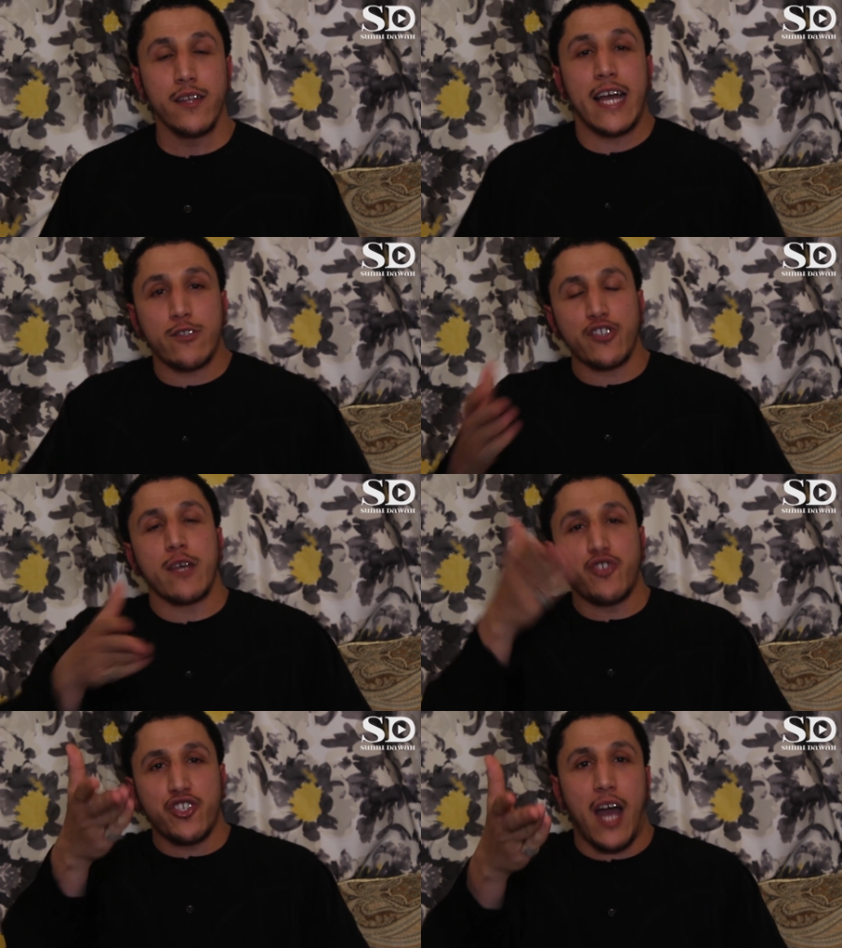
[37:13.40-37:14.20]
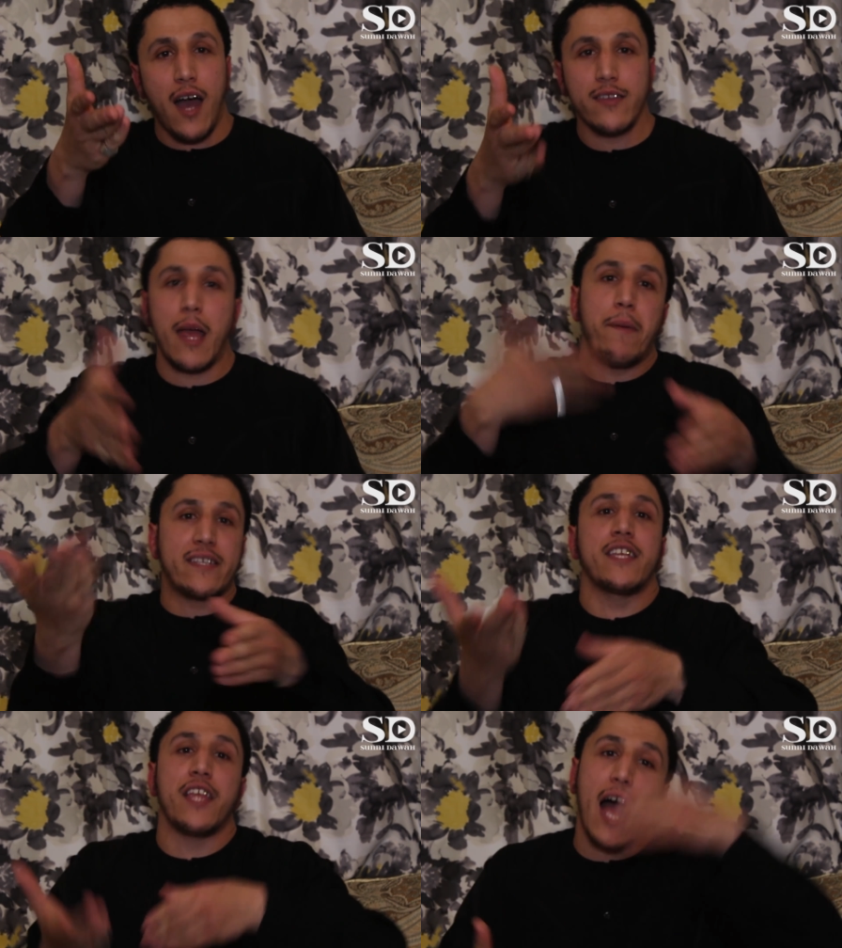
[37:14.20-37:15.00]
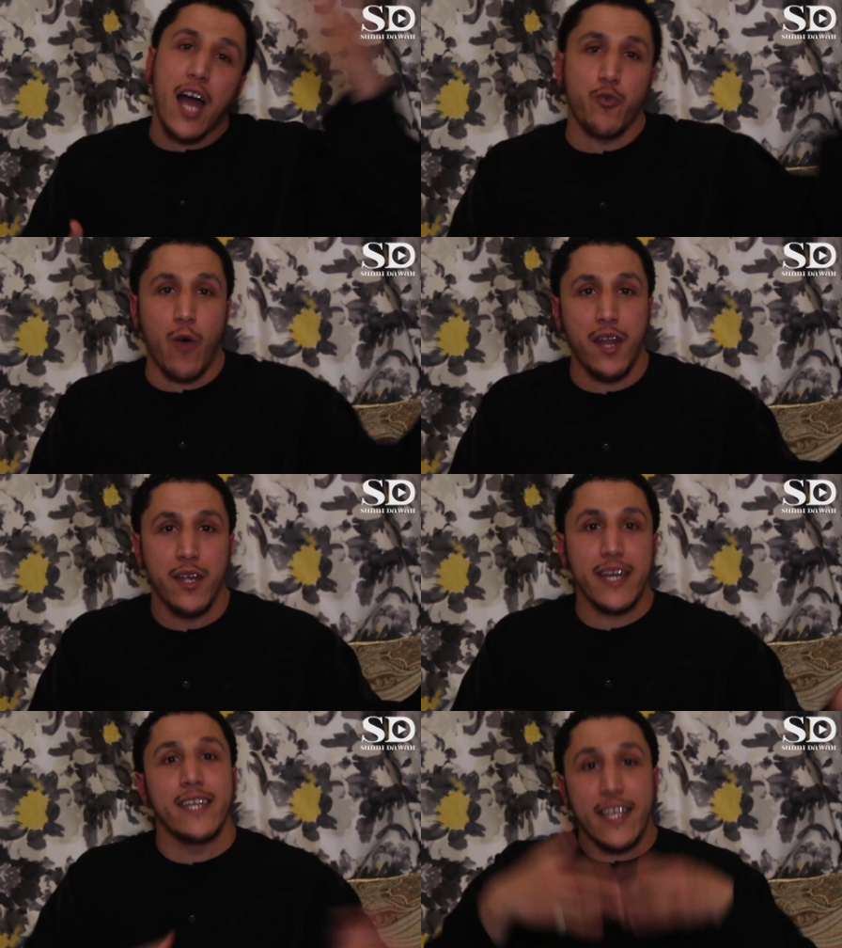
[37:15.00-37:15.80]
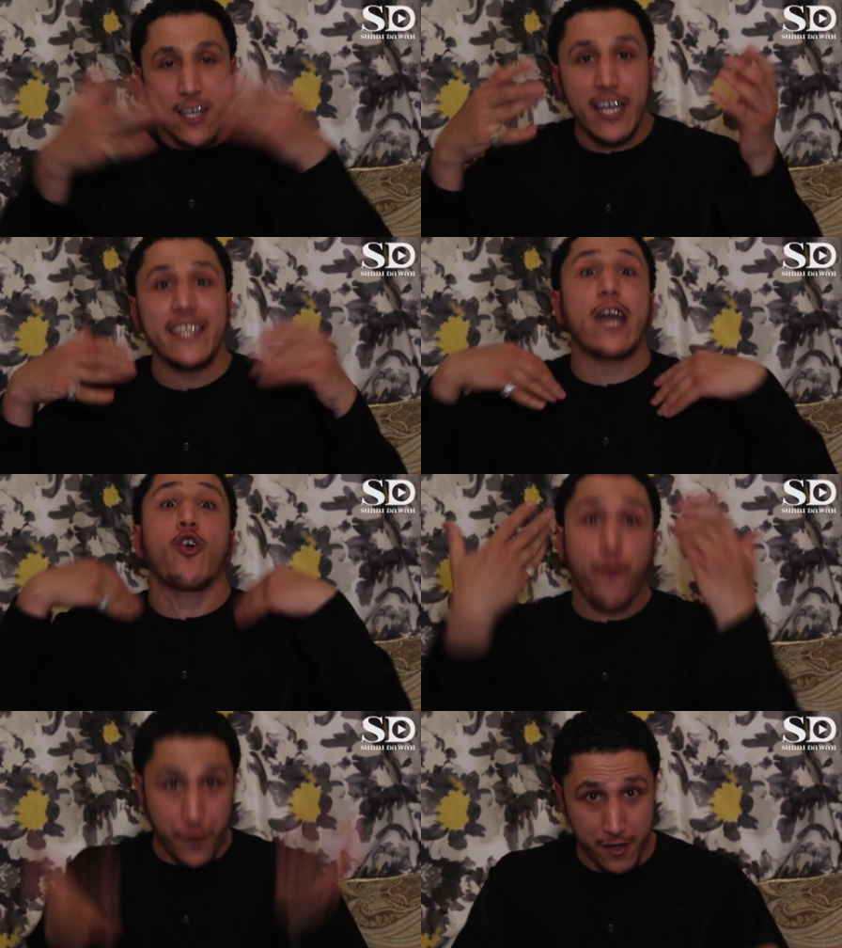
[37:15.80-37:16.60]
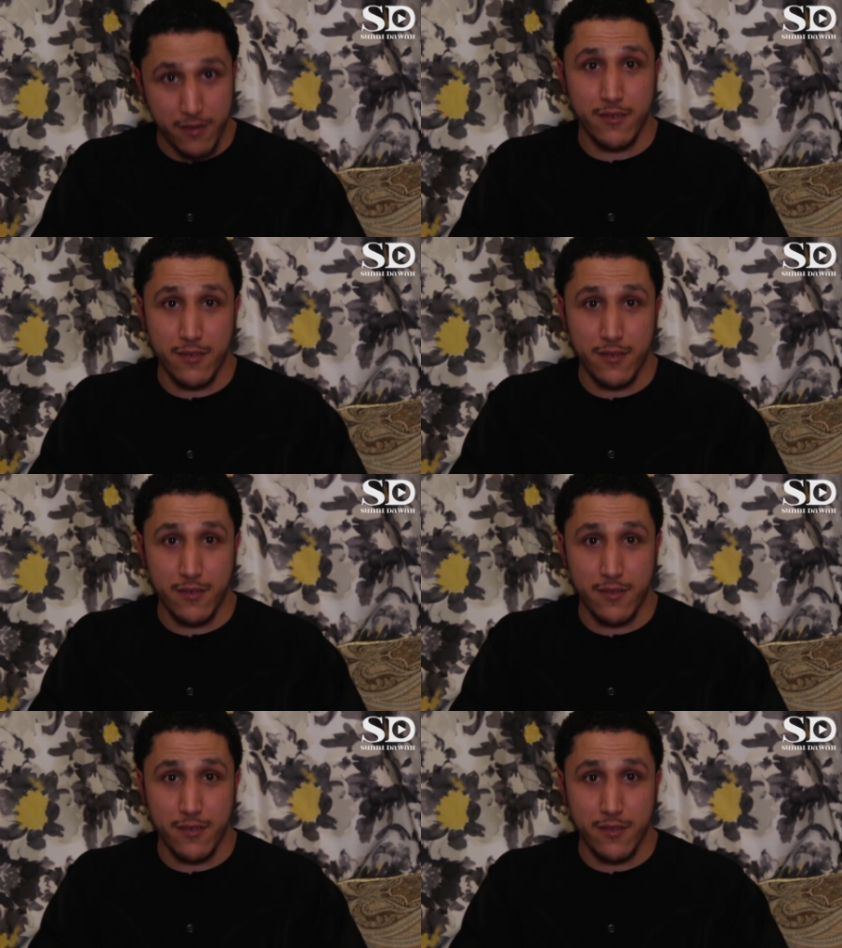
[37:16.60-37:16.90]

That's why some Shia, they're better than the other one in their, in their kufr.